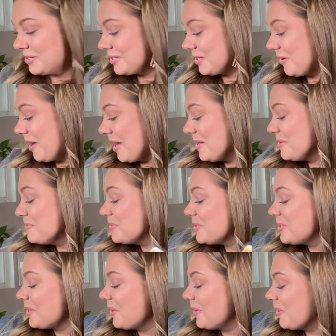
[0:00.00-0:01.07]
So I am
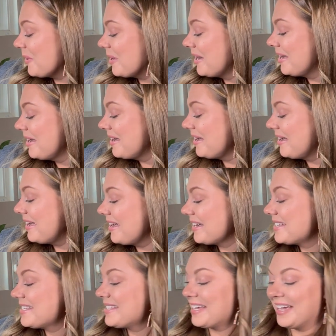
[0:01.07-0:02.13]
so
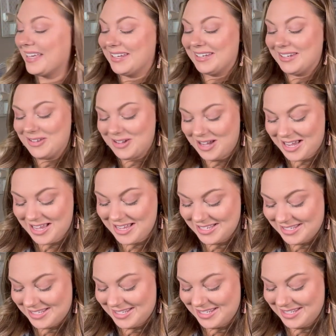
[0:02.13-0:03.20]
excited, you
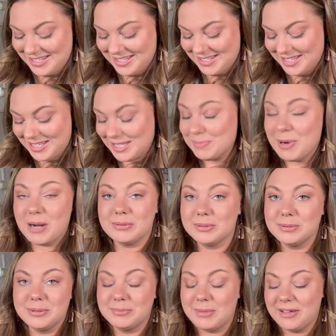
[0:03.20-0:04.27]
guys. This is
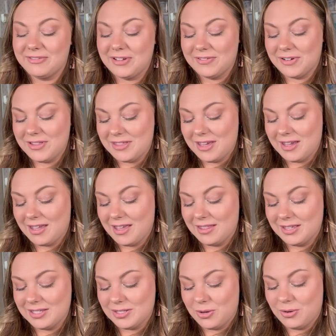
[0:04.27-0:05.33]
probably my favorite thing in
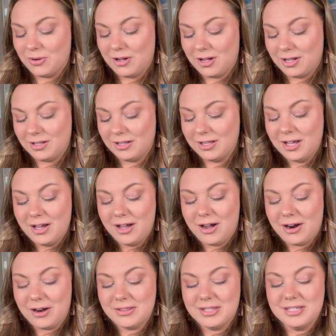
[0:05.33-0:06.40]
this whole haul
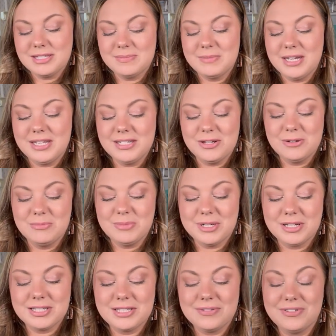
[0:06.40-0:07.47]
are these mini
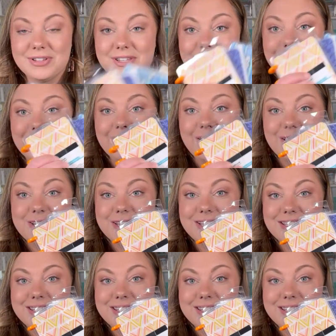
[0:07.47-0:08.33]
notebooks for the collages.